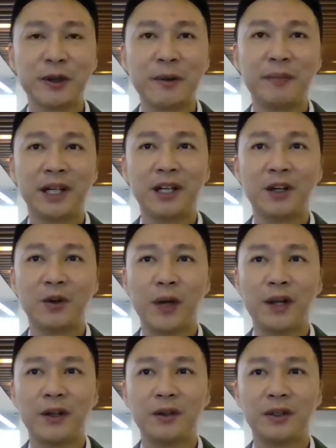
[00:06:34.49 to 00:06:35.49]
I still
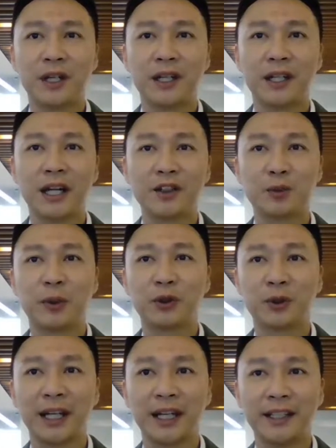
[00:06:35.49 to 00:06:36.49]
remember when
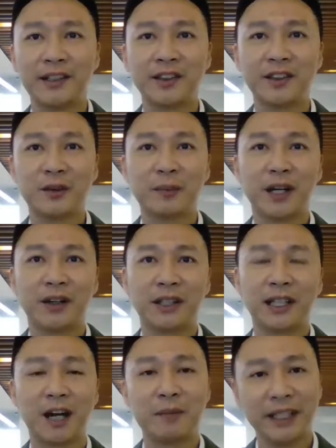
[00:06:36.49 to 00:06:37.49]
I spoke to clients,
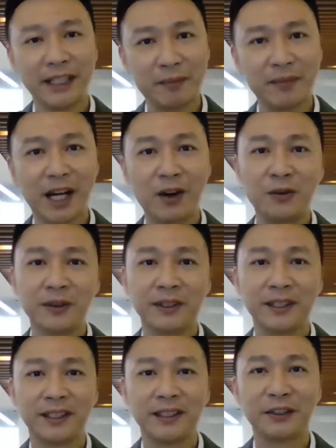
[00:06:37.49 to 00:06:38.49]
it's about calming them
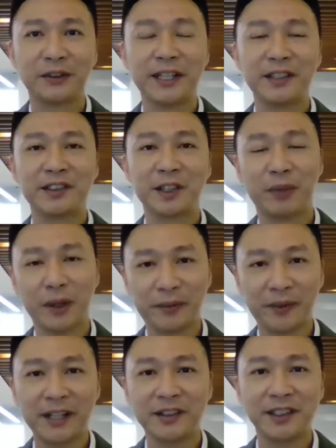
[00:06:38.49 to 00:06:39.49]
down during
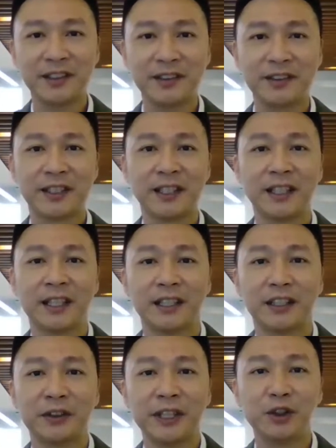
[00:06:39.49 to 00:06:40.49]
subprime
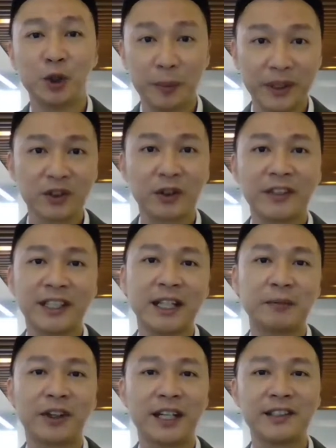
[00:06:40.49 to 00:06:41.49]
crisis, during European
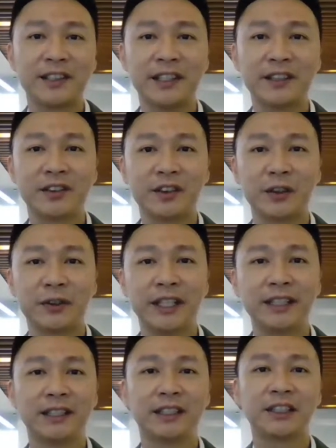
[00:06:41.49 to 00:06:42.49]
sovereign debt
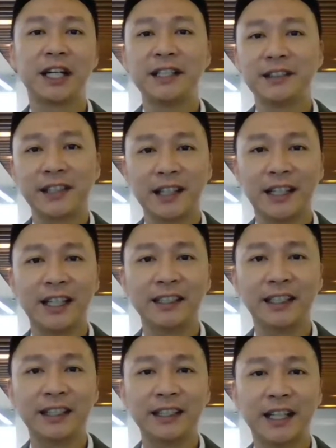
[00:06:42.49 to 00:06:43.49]
crisis, during the Chinese
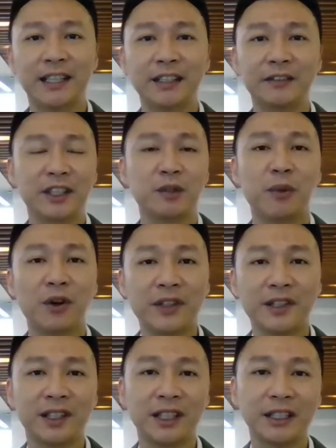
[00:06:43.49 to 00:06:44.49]
hard landing, and even
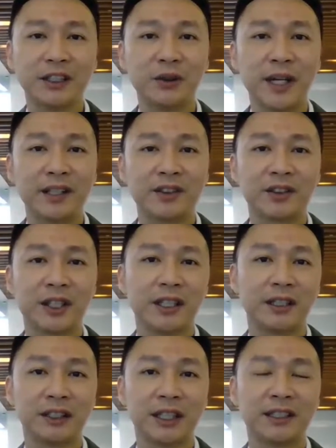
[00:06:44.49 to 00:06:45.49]
the more recently
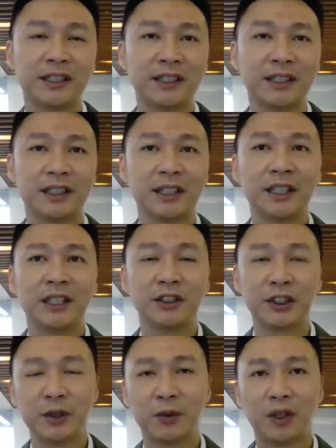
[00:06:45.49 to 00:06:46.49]
US-China
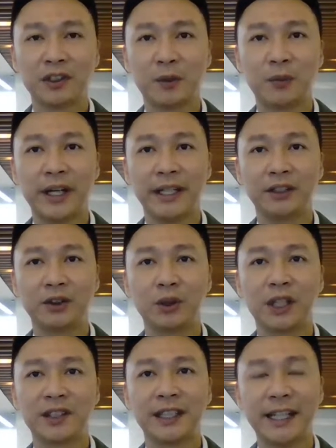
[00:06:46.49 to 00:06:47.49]
trade war somewhere
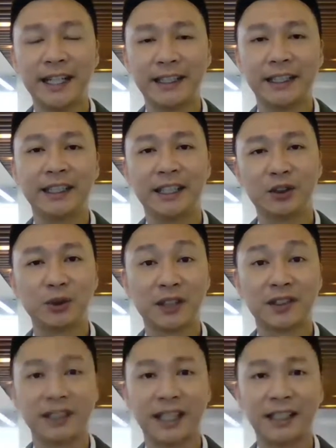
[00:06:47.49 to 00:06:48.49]
in 2018
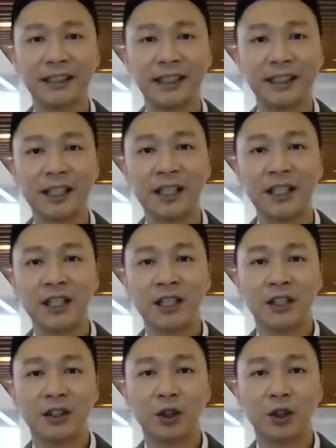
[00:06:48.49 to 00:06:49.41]
and 2019.